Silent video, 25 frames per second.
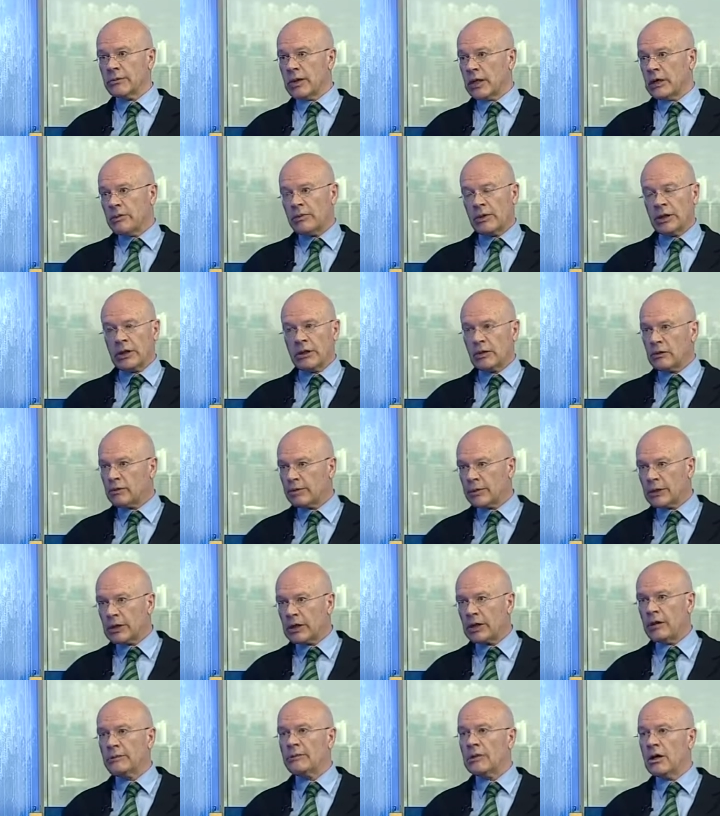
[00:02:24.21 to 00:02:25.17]
Maybe it'll
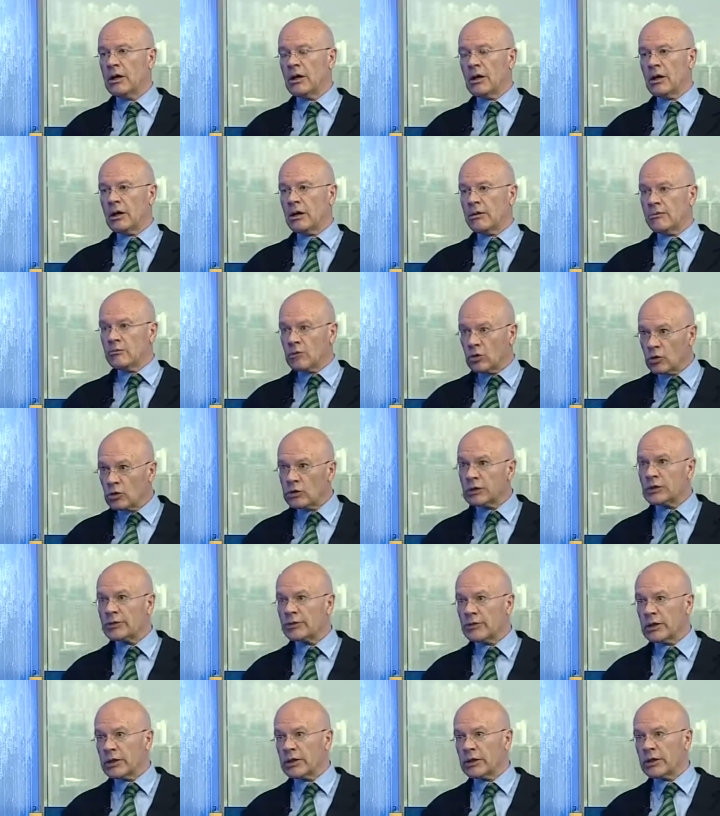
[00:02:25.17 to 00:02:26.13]
become a more
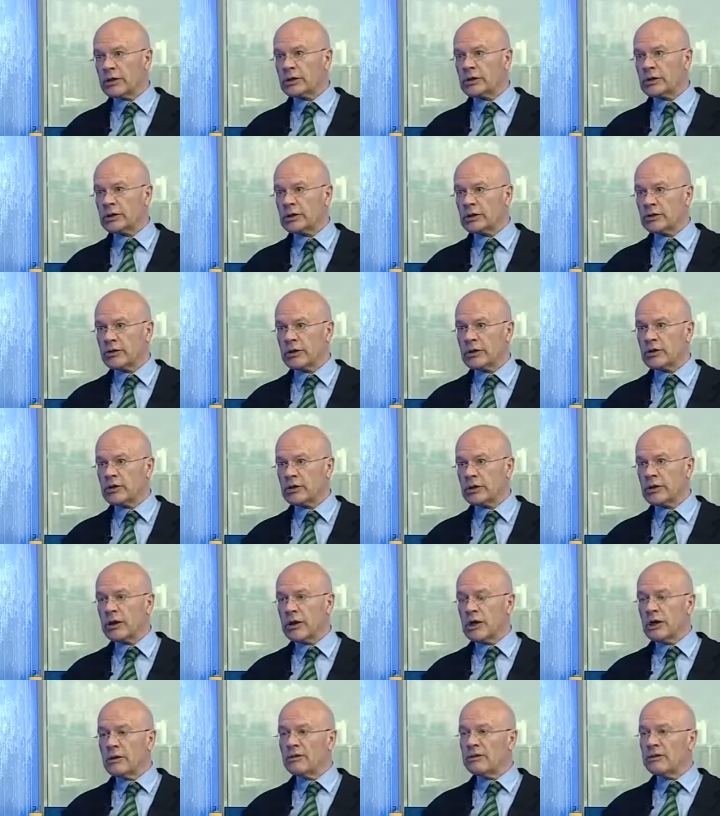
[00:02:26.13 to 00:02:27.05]
demanding situation.